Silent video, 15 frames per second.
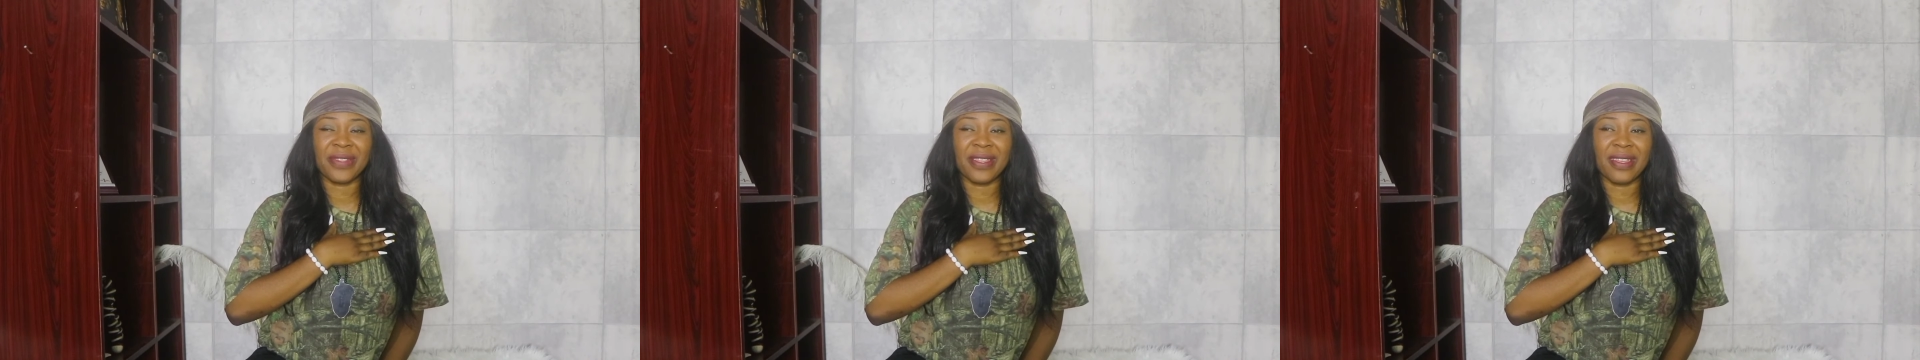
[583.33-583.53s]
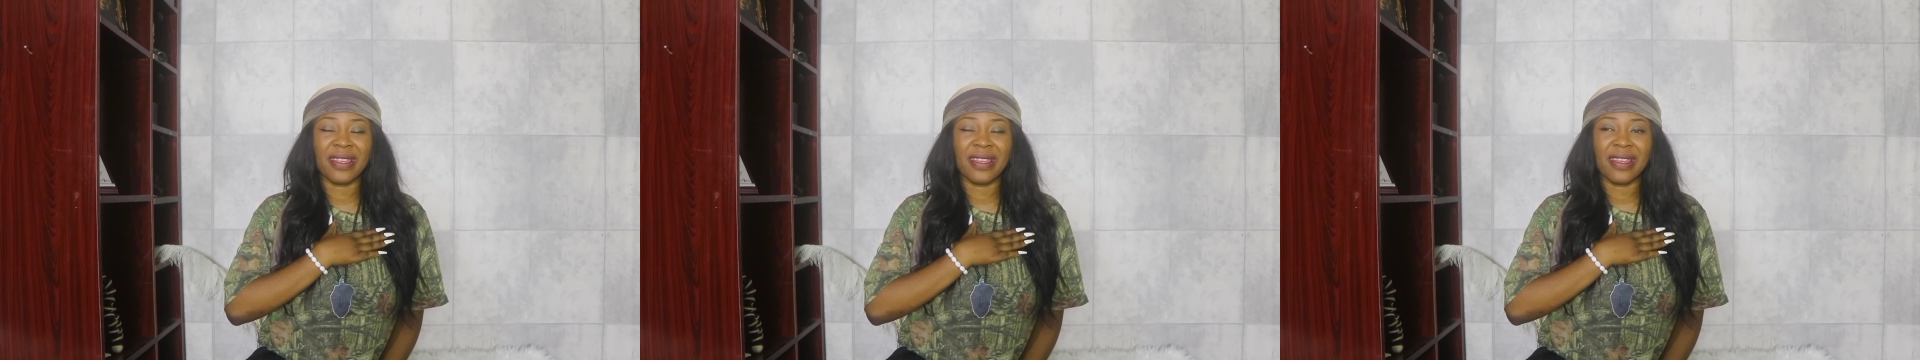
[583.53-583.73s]

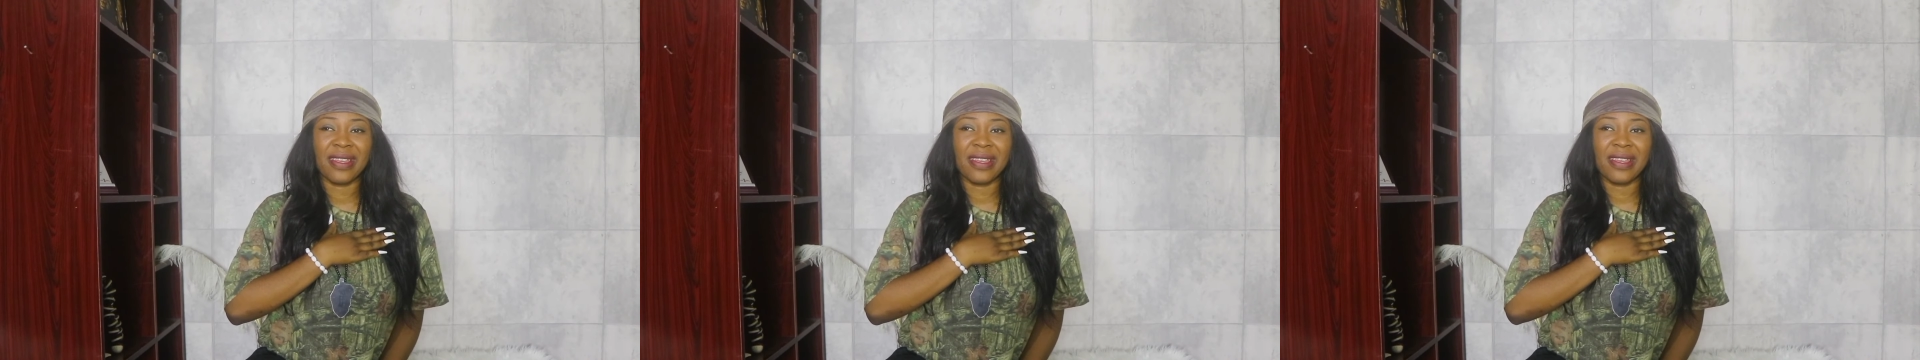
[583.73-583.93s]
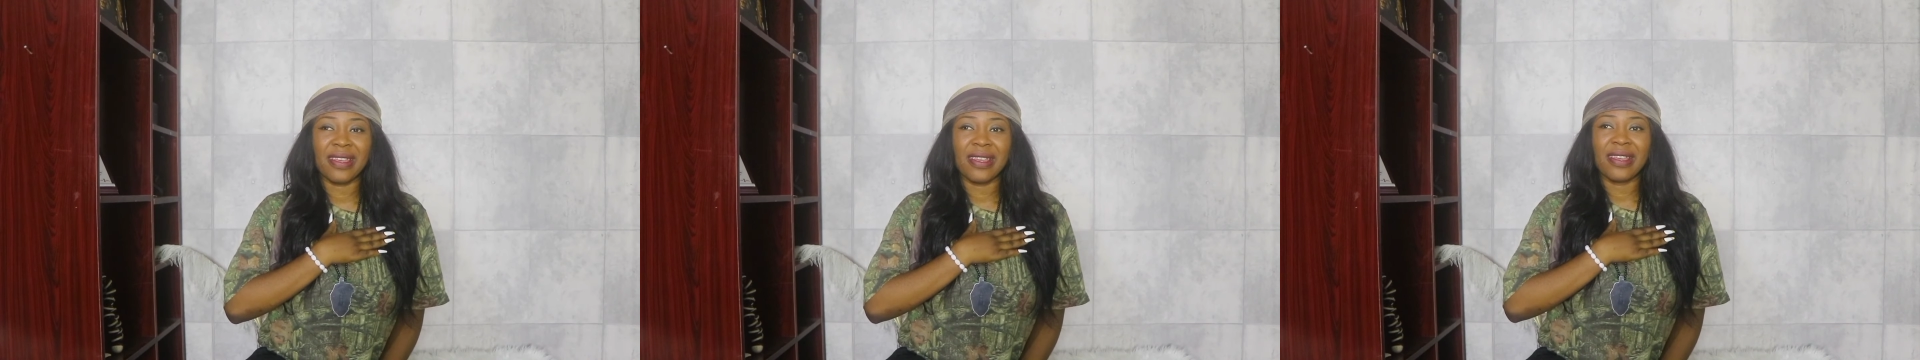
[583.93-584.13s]

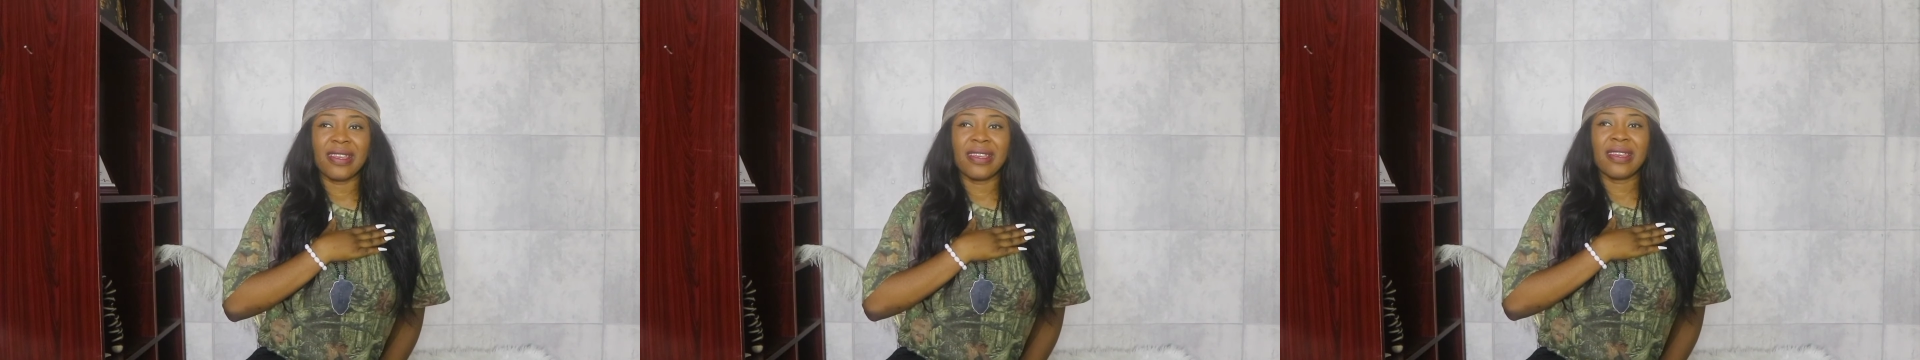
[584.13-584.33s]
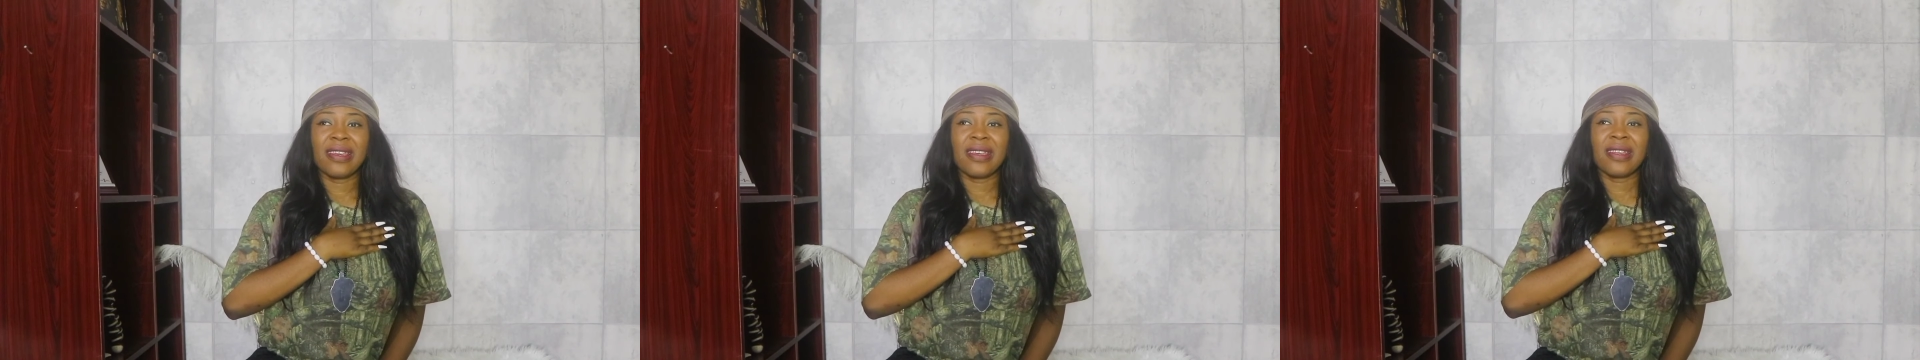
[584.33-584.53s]

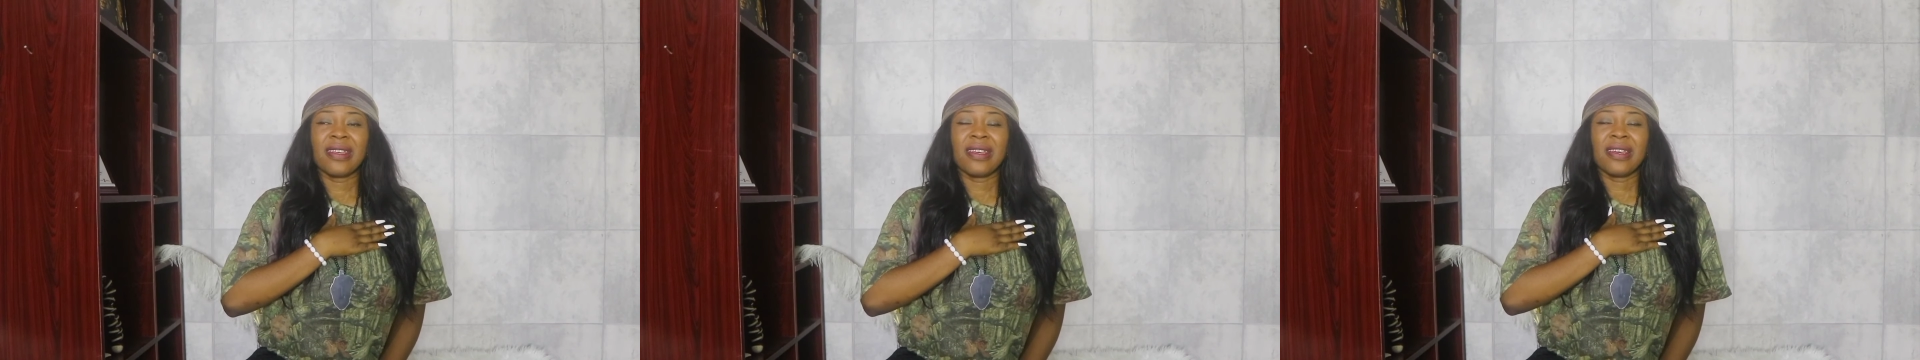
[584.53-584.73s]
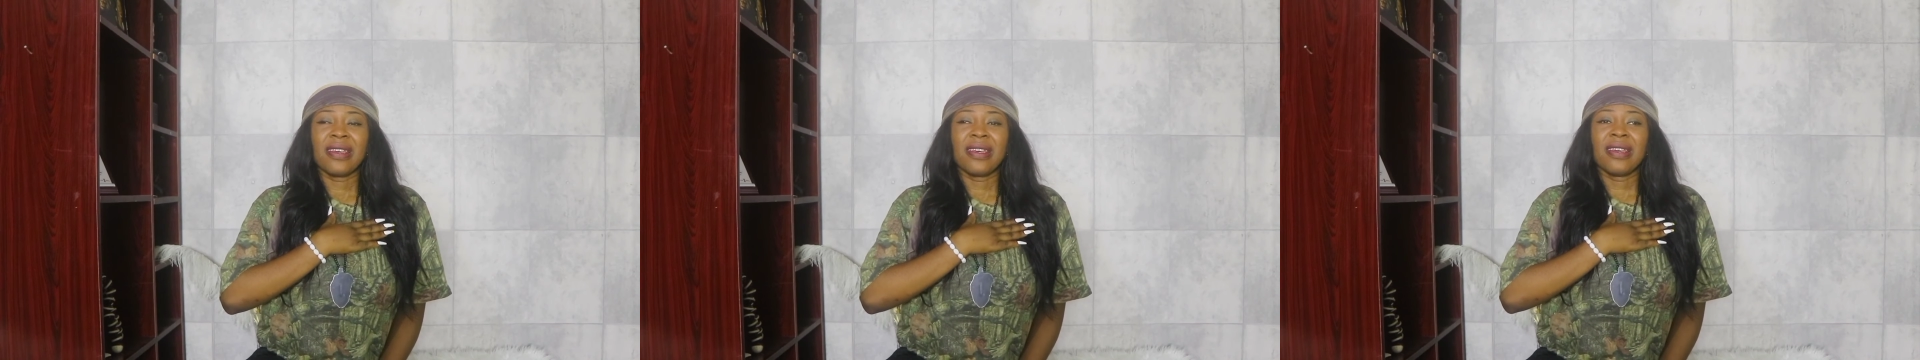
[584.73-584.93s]

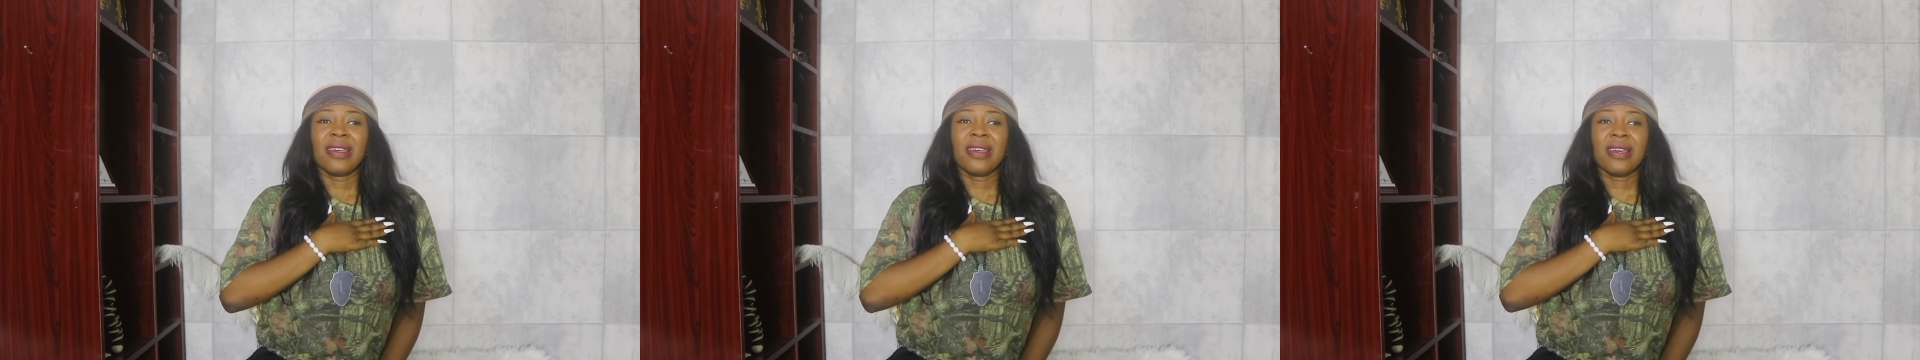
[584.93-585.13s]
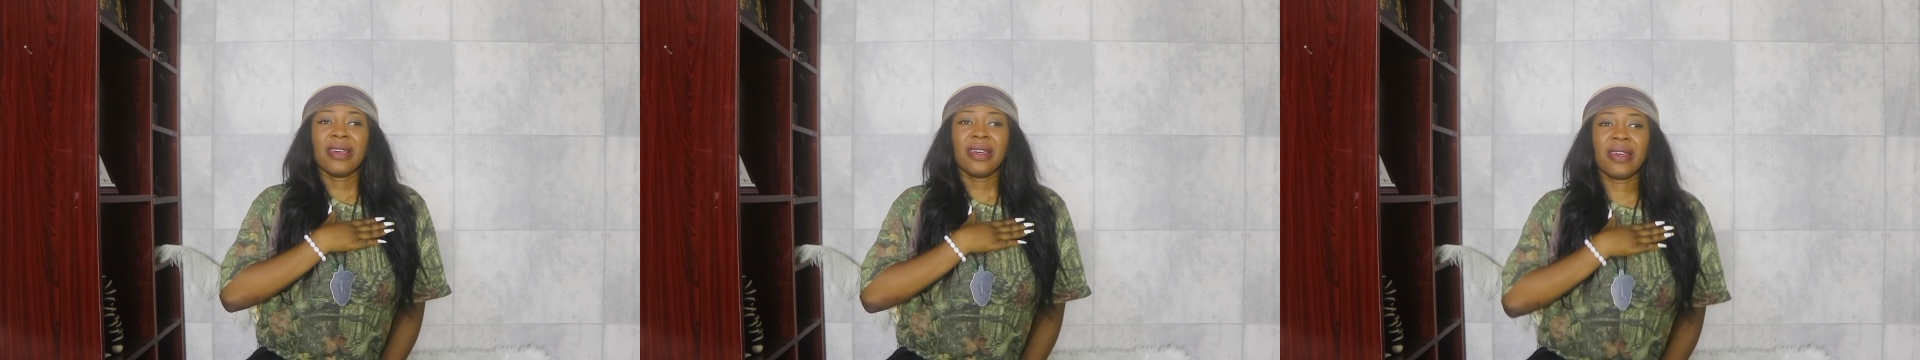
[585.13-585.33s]
[no speech]